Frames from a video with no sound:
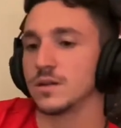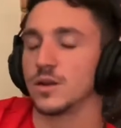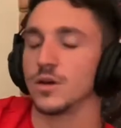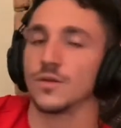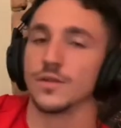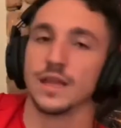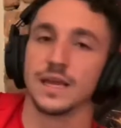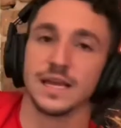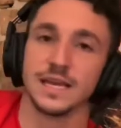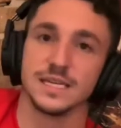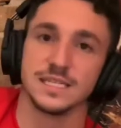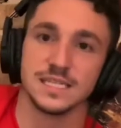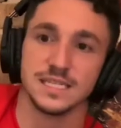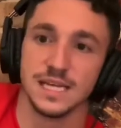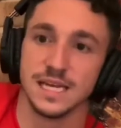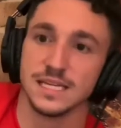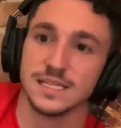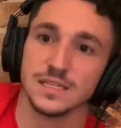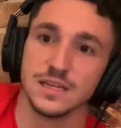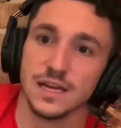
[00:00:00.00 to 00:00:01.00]
like he
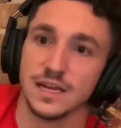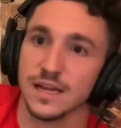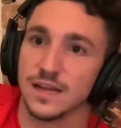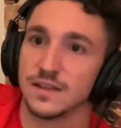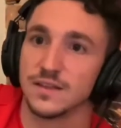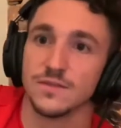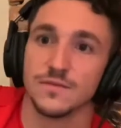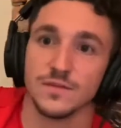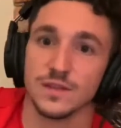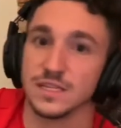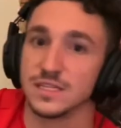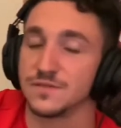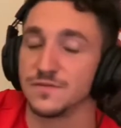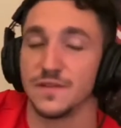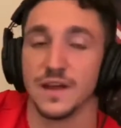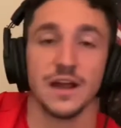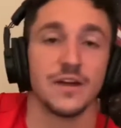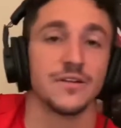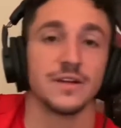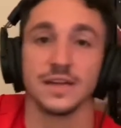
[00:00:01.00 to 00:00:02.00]
says, I got these
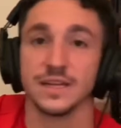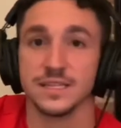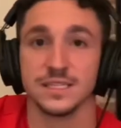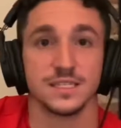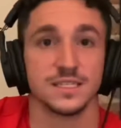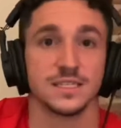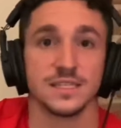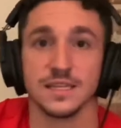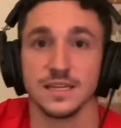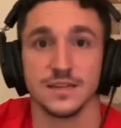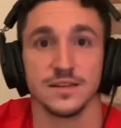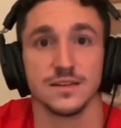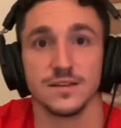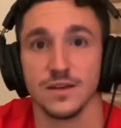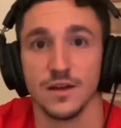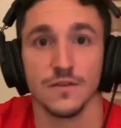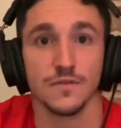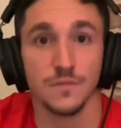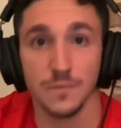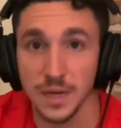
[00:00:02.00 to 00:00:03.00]
variants
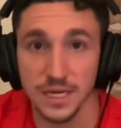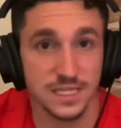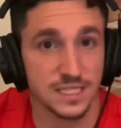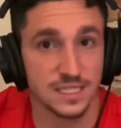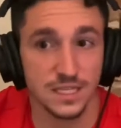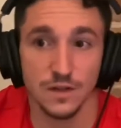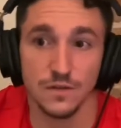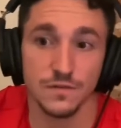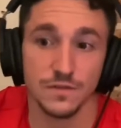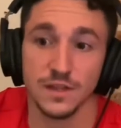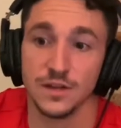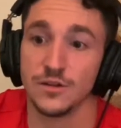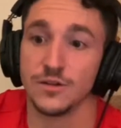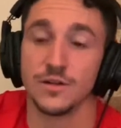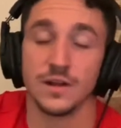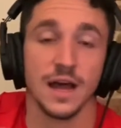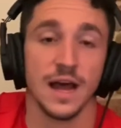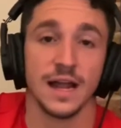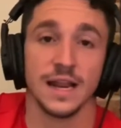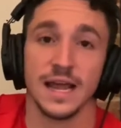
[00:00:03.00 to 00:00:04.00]
of myself that are
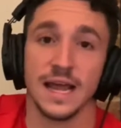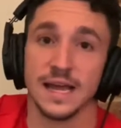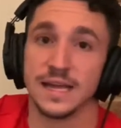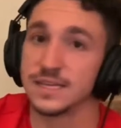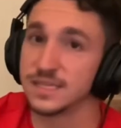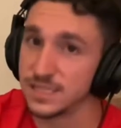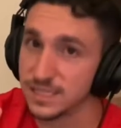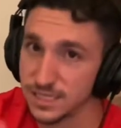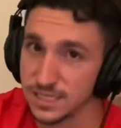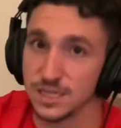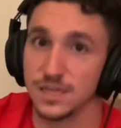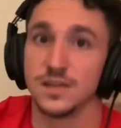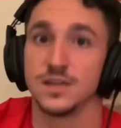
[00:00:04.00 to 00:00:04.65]
not as